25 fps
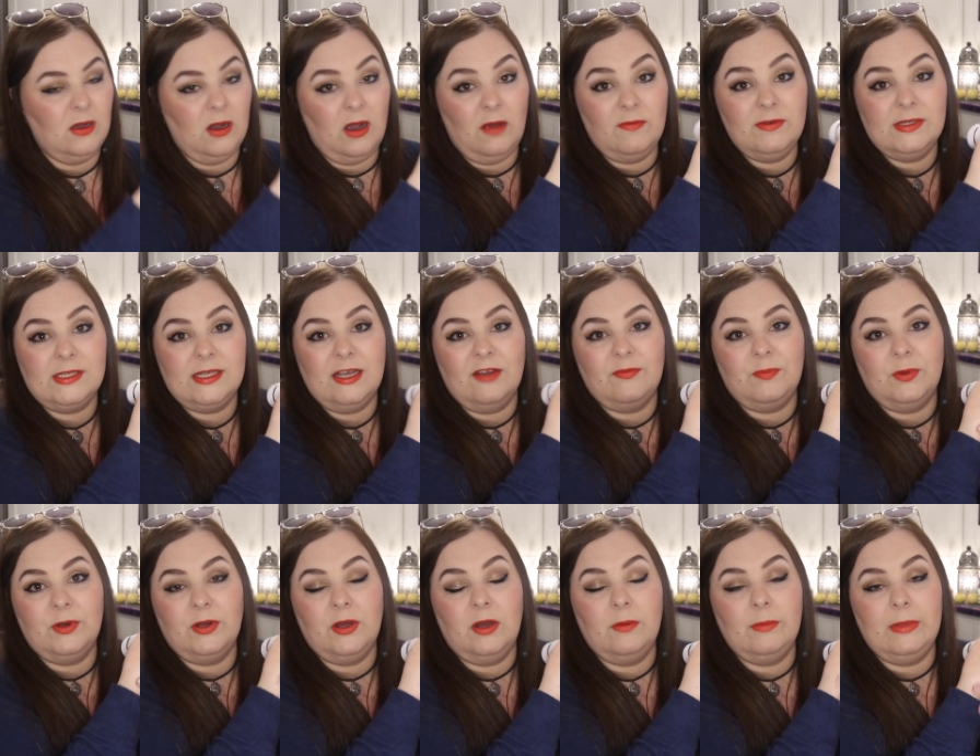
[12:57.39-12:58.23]
Obviously I've
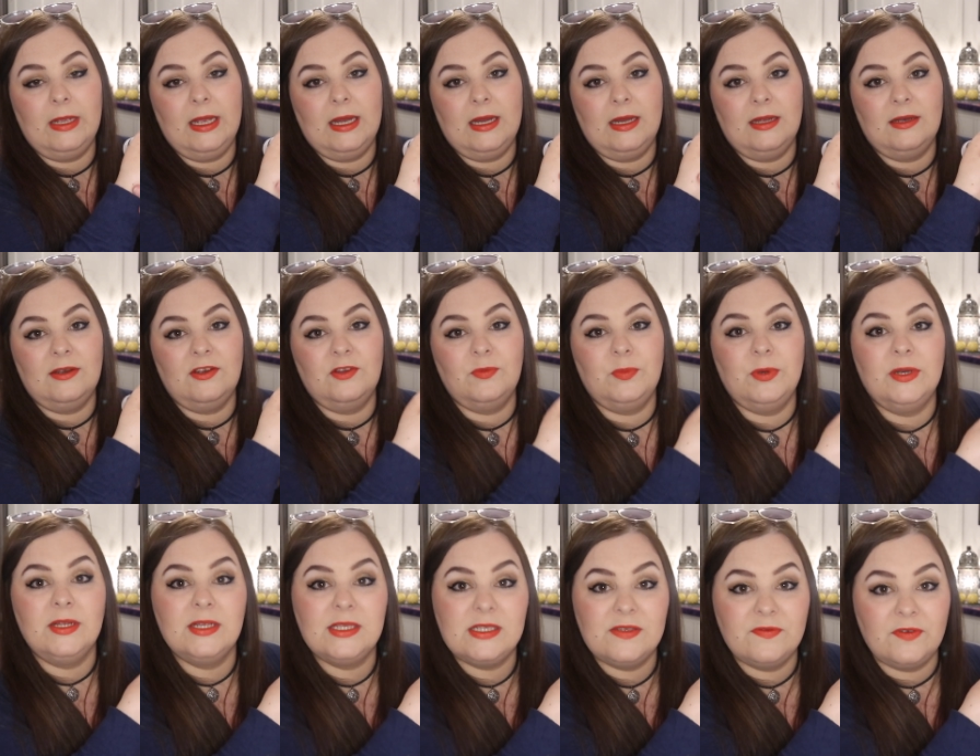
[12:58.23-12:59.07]
put it on my hand,
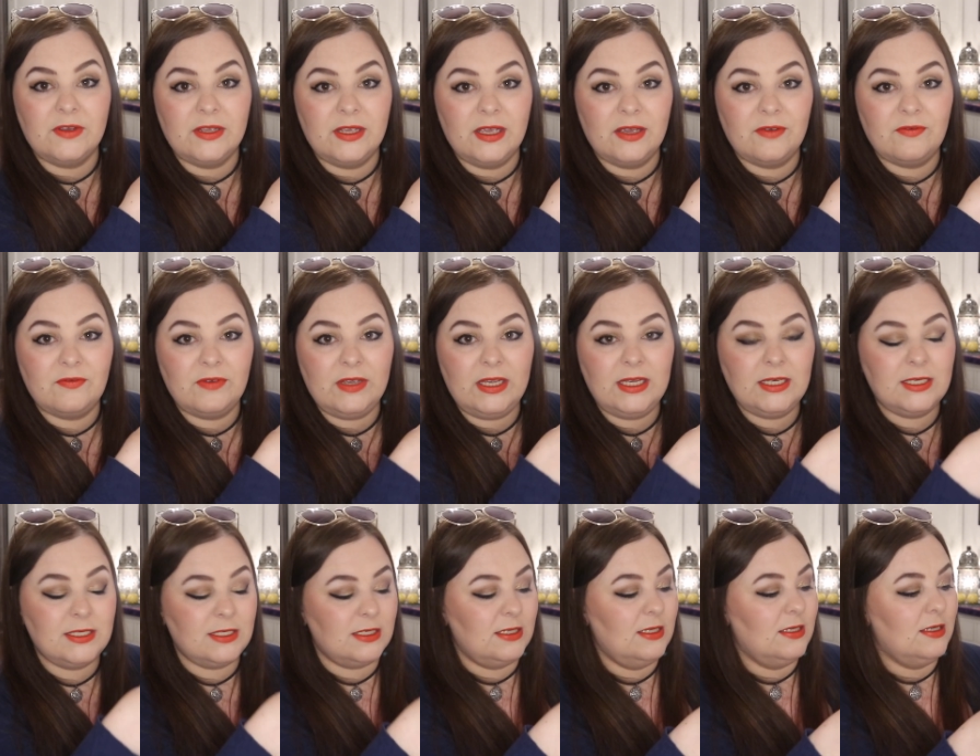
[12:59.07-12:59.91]
but it's for your
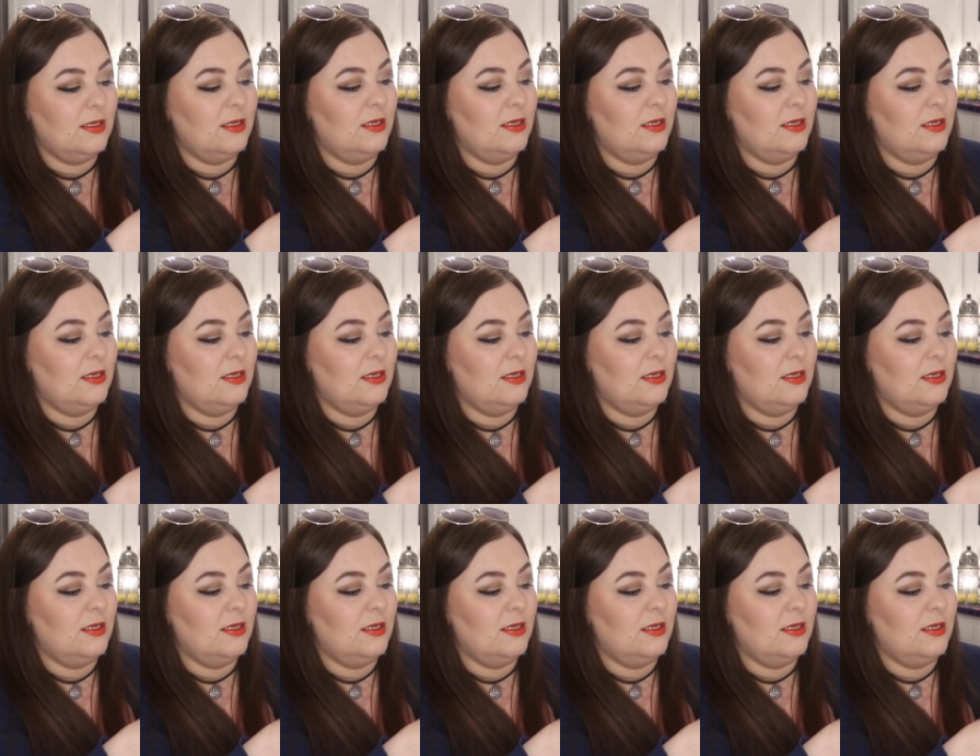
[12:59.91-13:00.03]
feet.